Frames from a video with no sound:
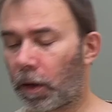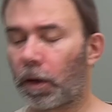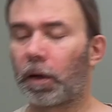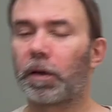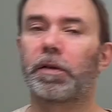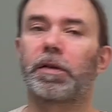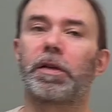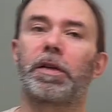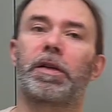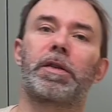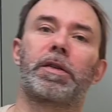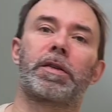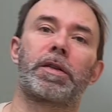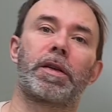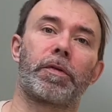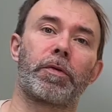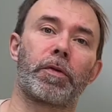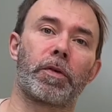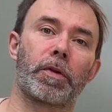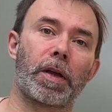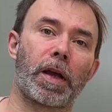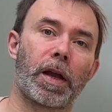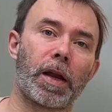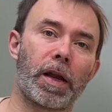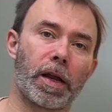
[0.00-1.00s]
6,
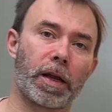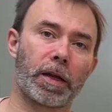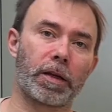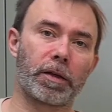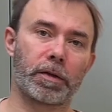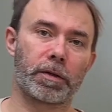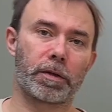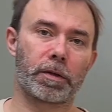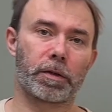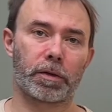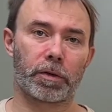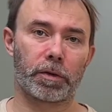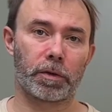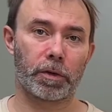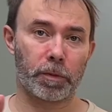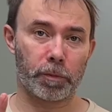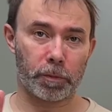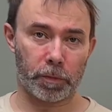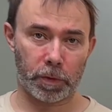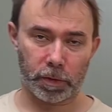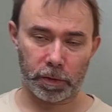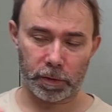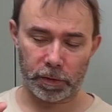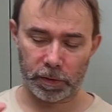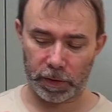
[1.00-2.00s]
7. I like the
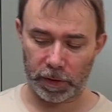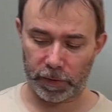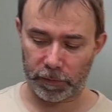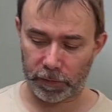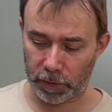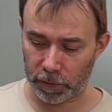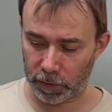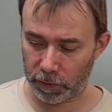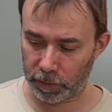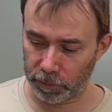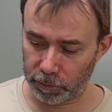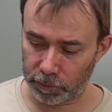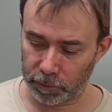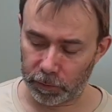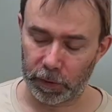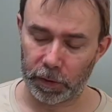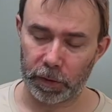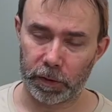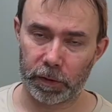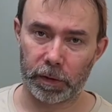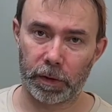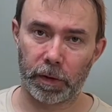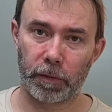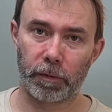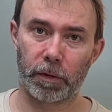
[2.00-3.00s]
number 7,
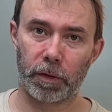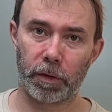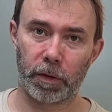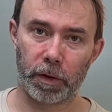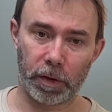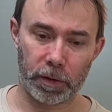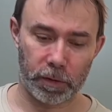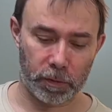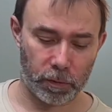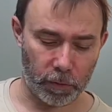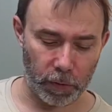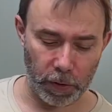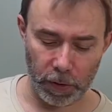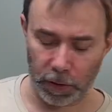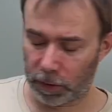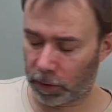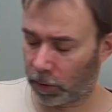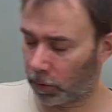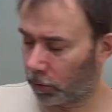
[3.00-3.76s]
7 days a week.